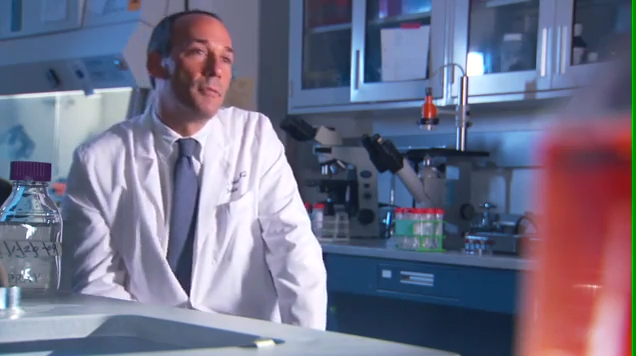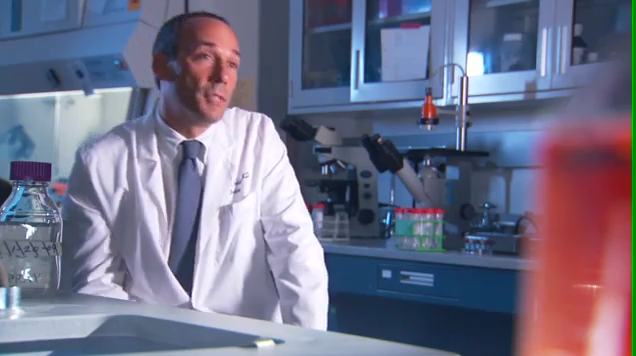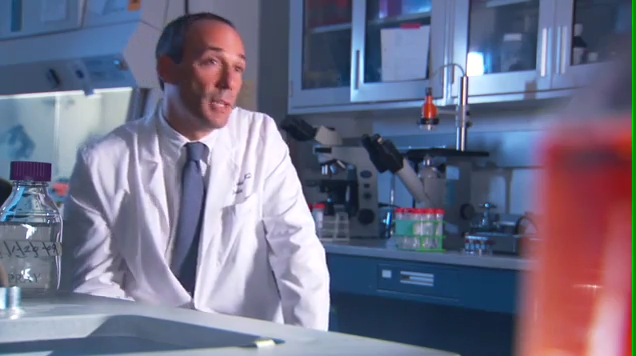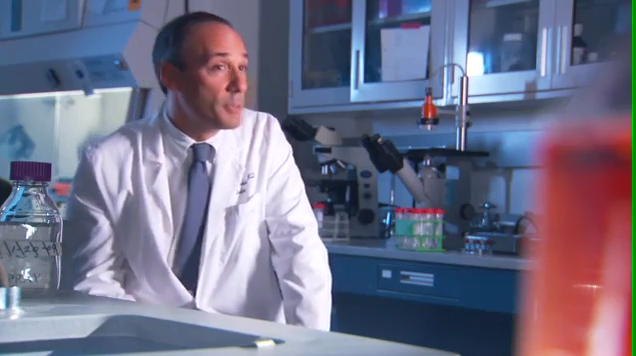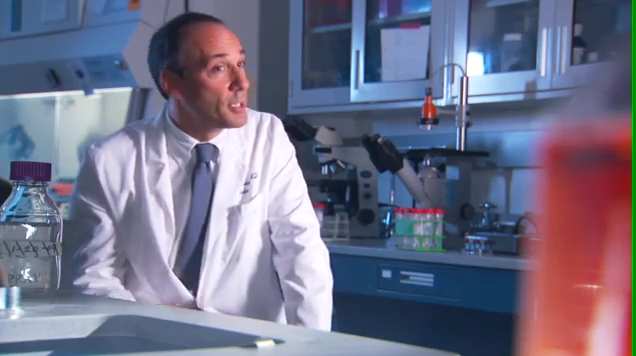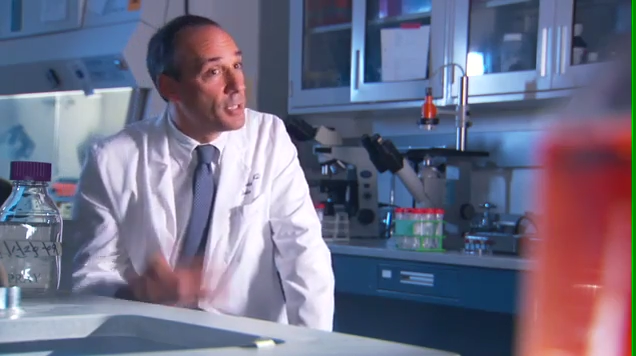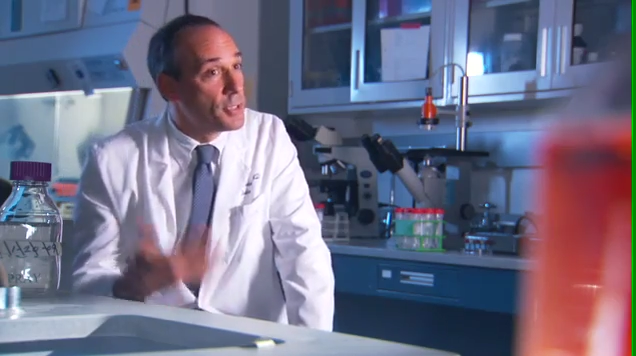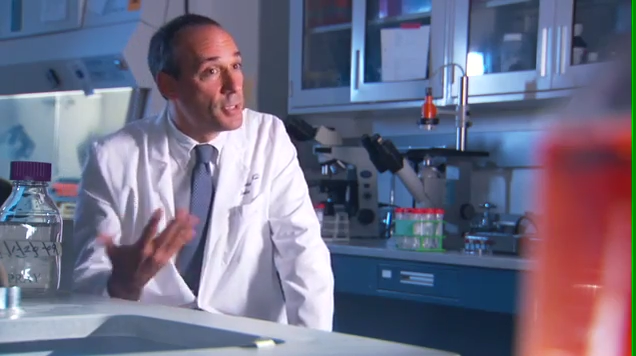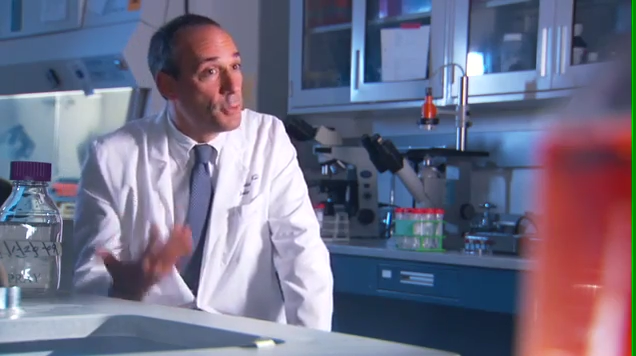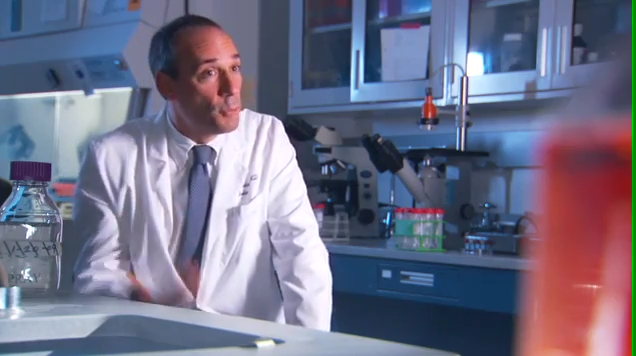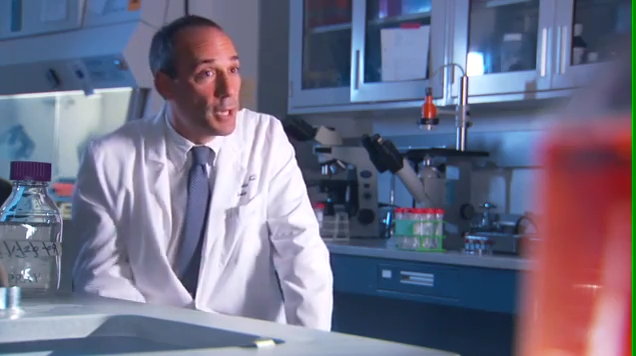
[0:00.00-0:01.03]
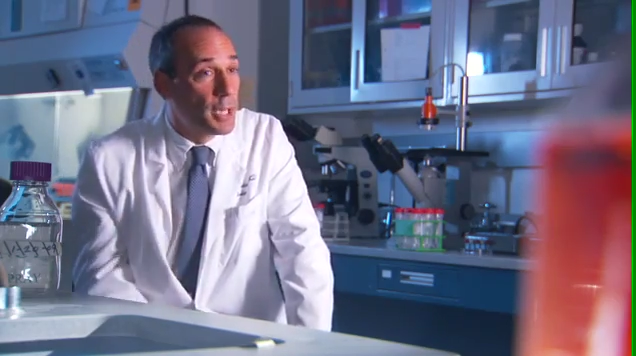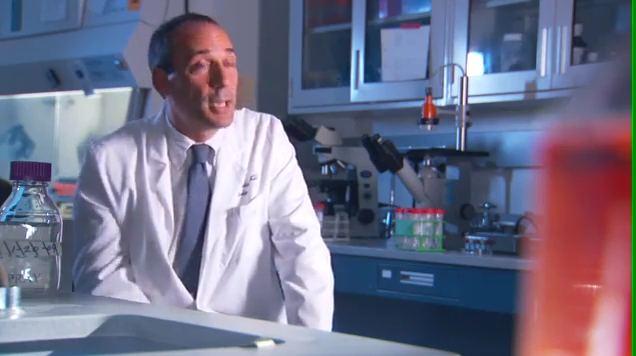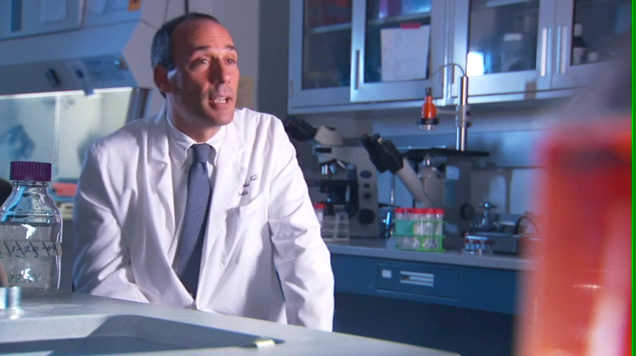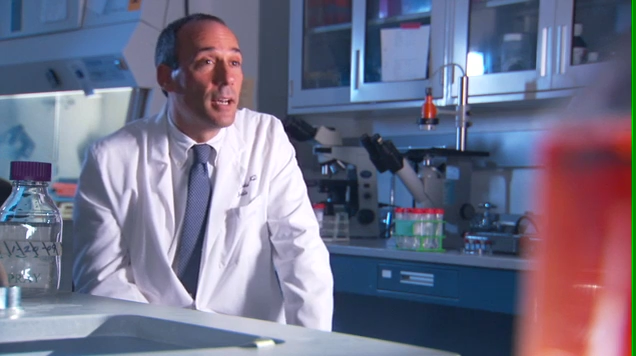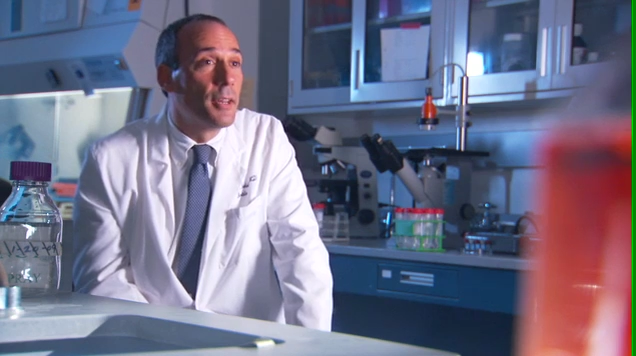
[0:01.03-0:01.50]
stem cells that Rick
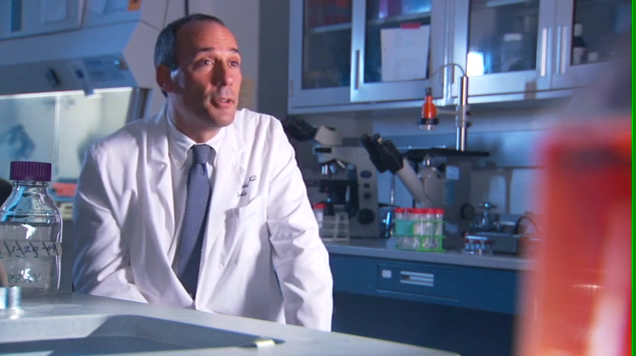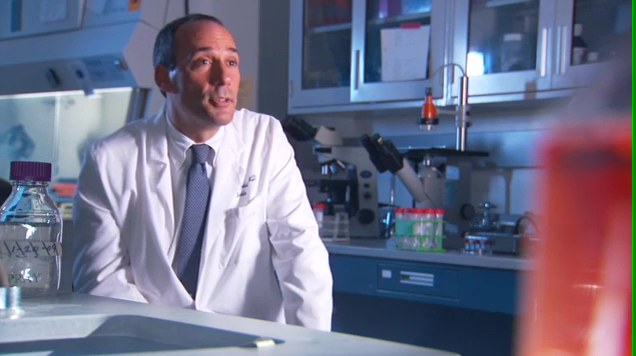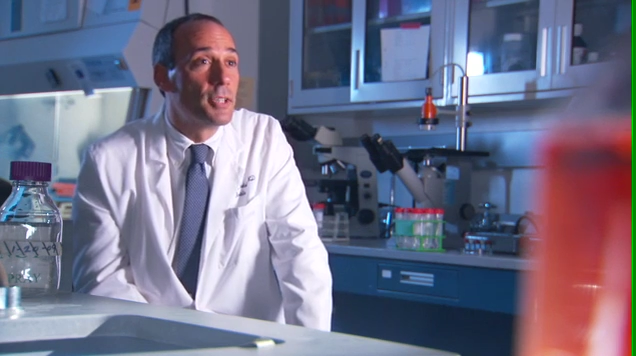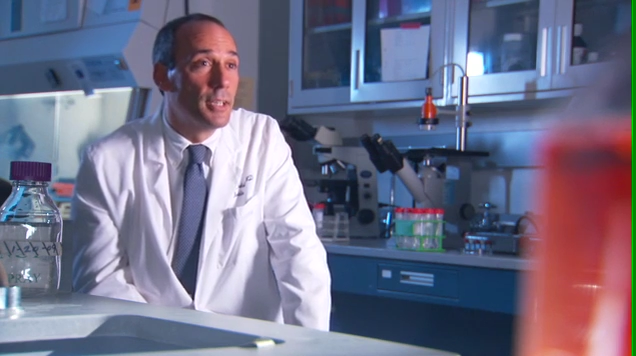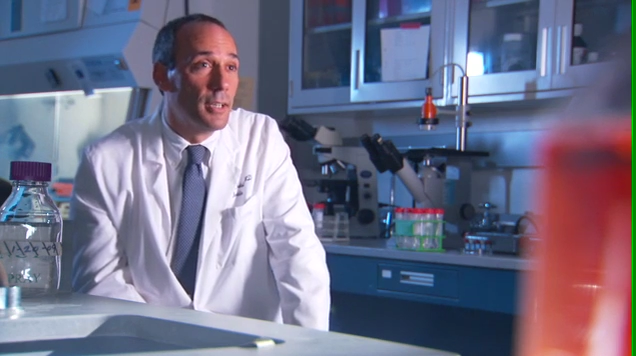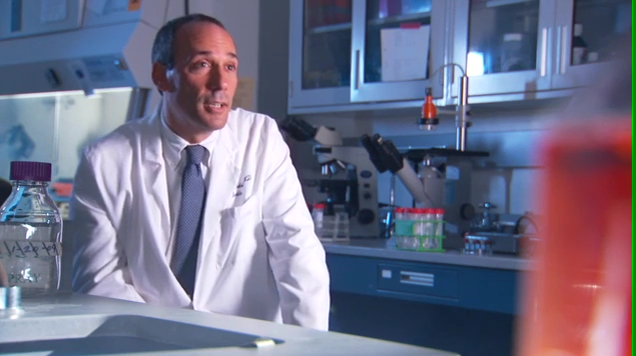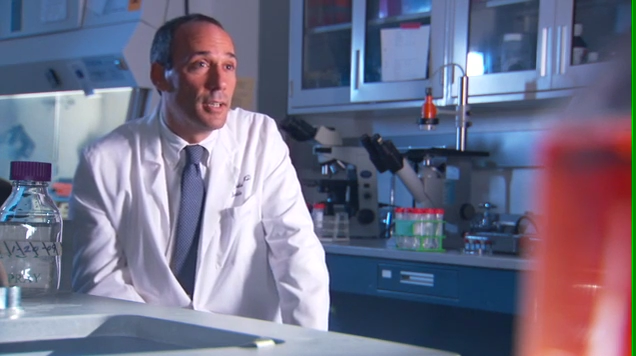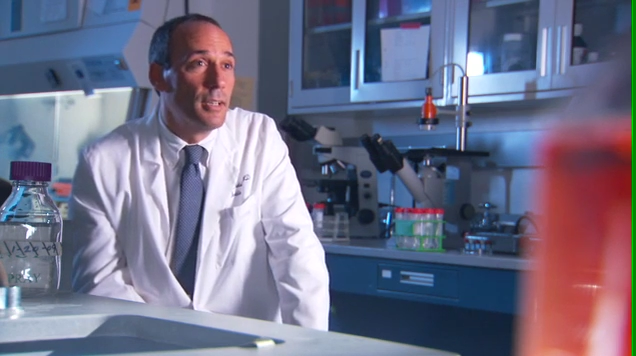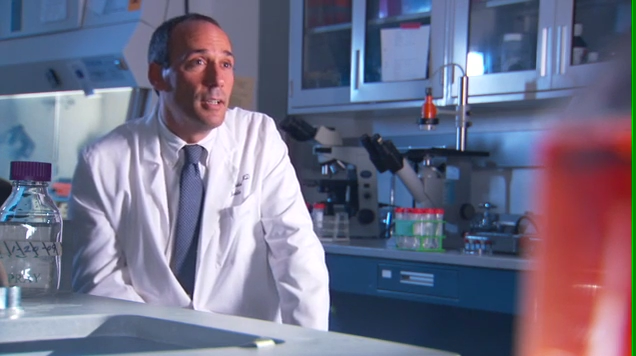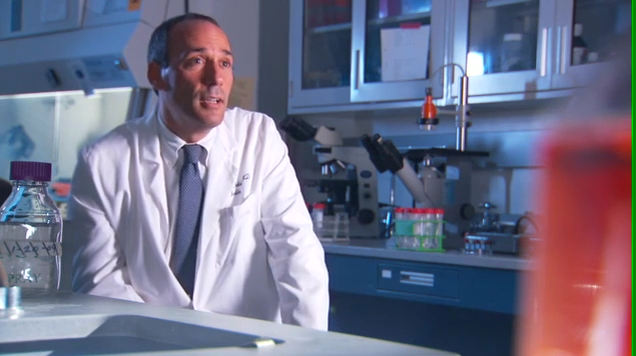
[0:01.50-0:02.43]
and others had done,